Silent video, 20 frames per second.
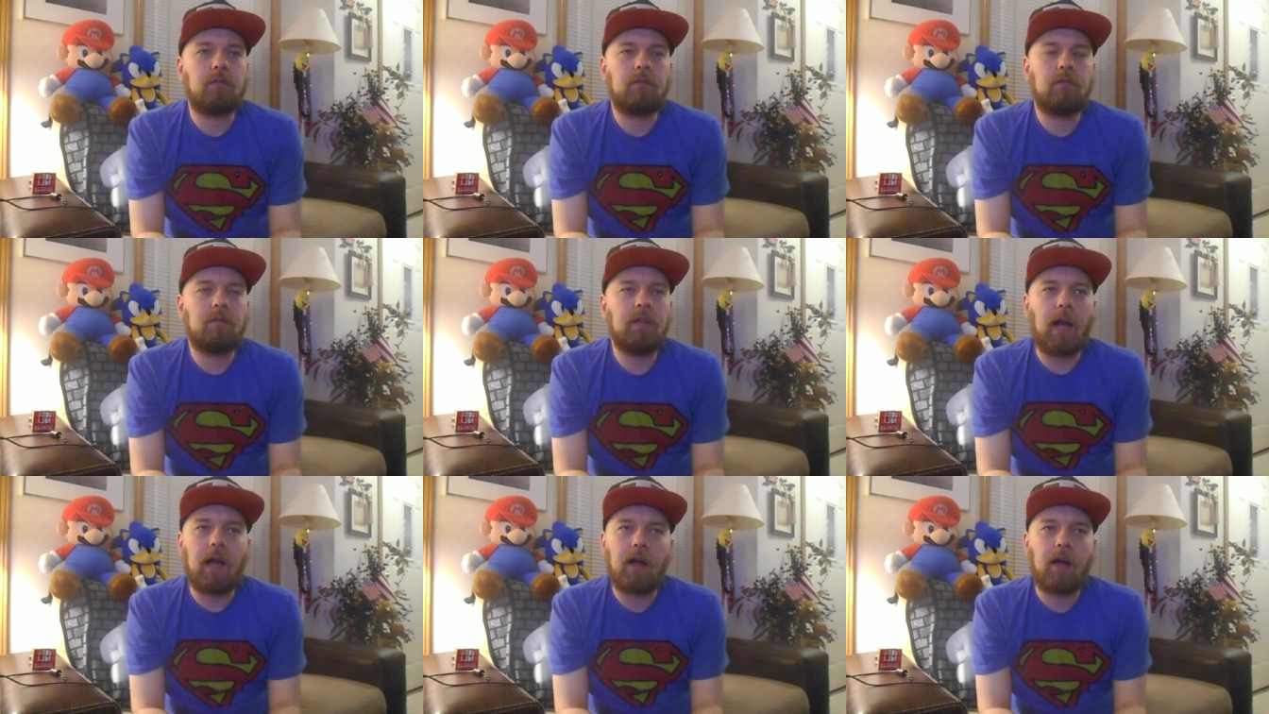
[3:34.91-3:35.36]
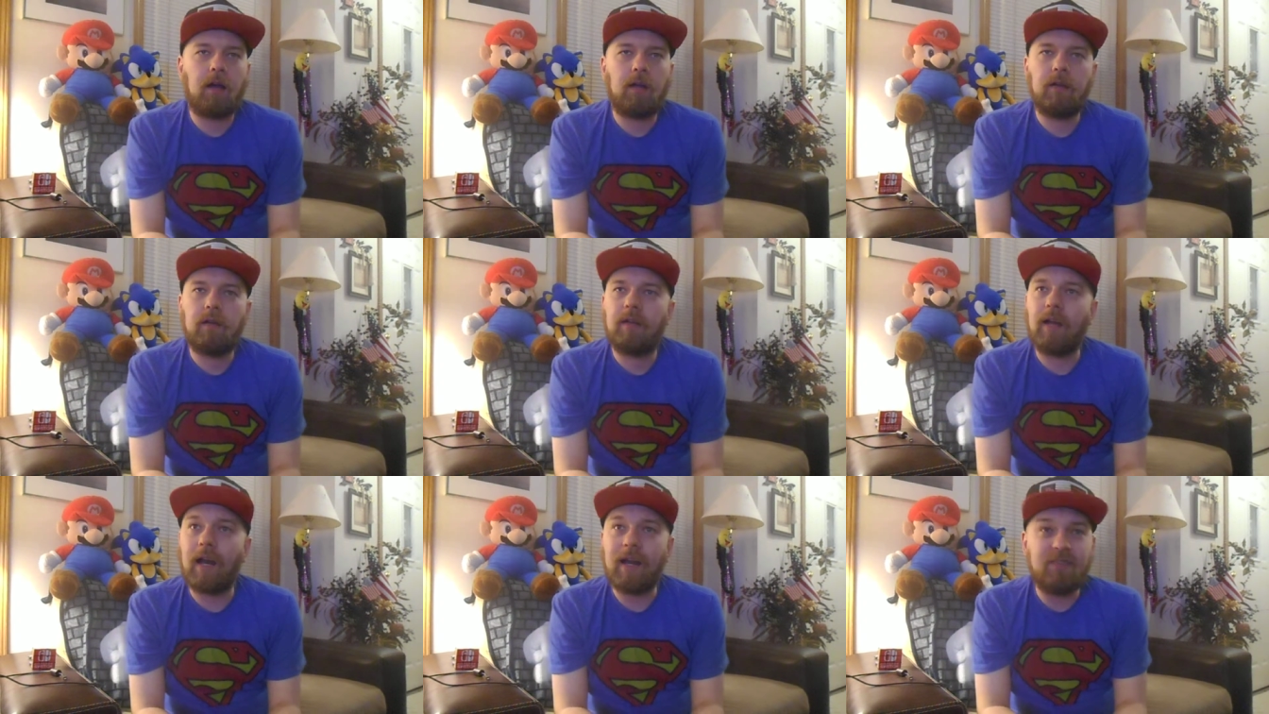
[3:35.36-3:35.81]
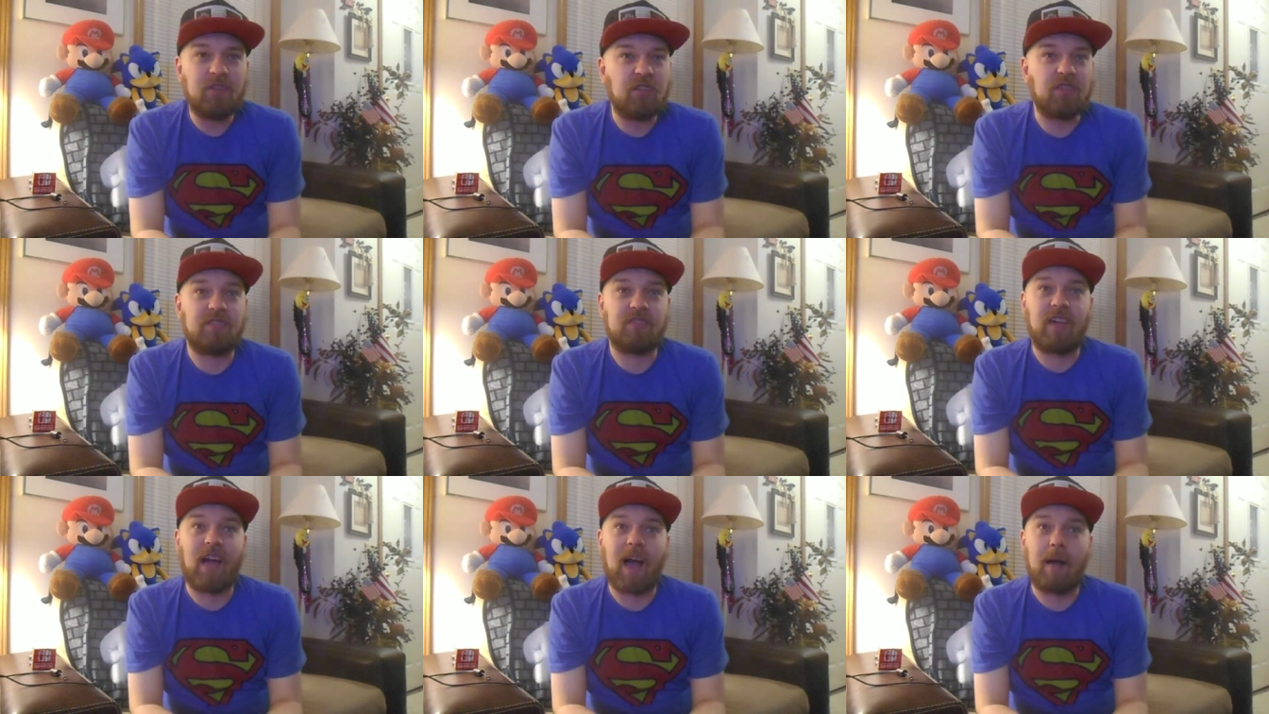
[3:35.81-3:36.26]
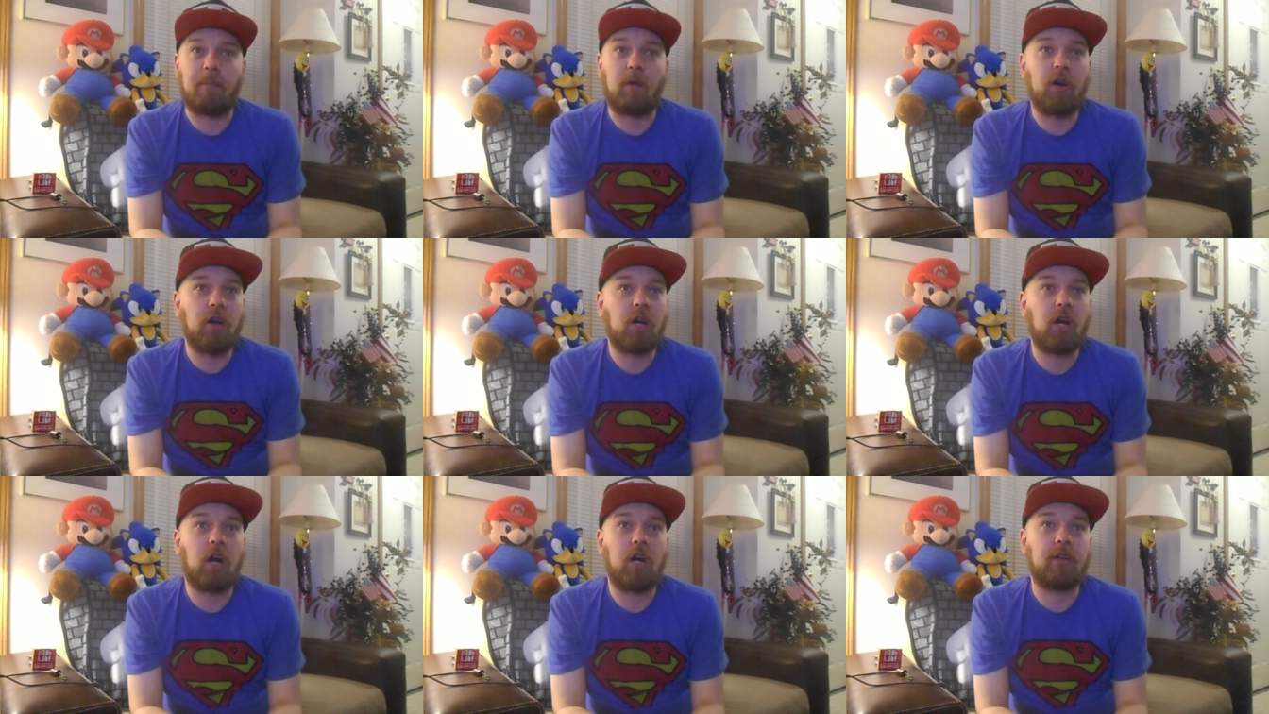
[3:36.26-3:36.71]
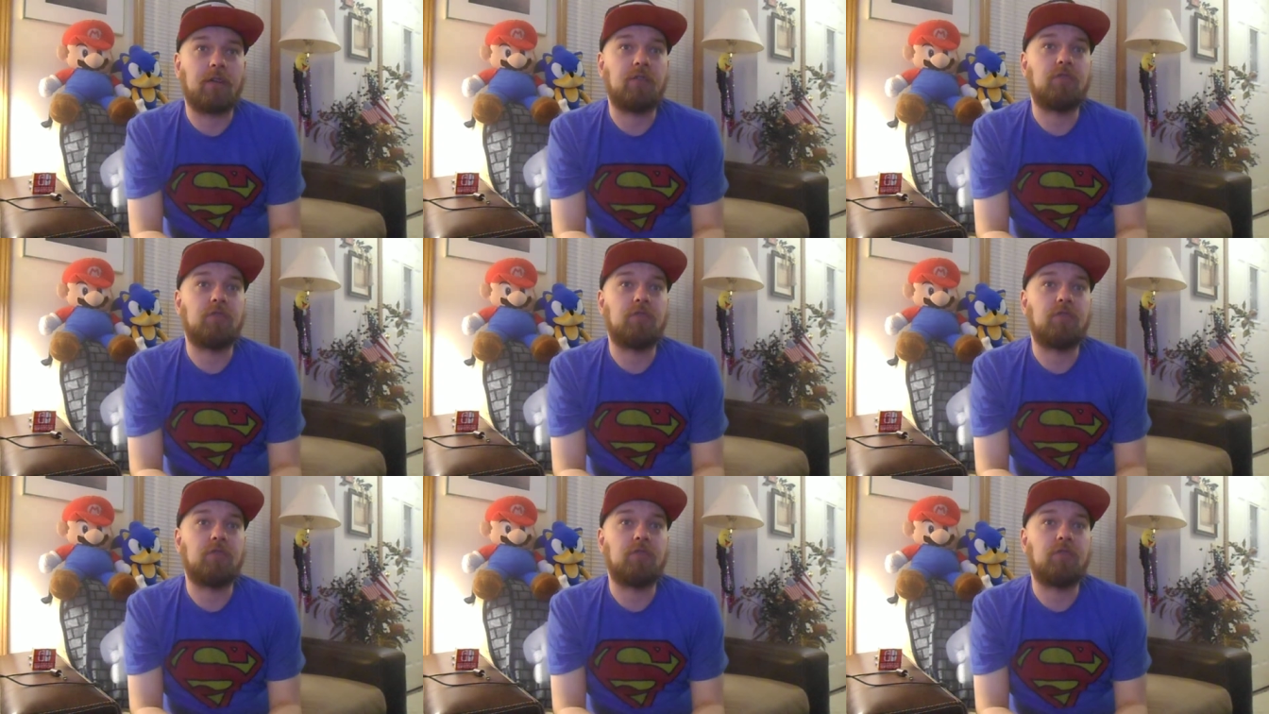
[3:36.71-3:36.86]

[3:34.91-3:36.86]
yeah, not even just that. Mario Kart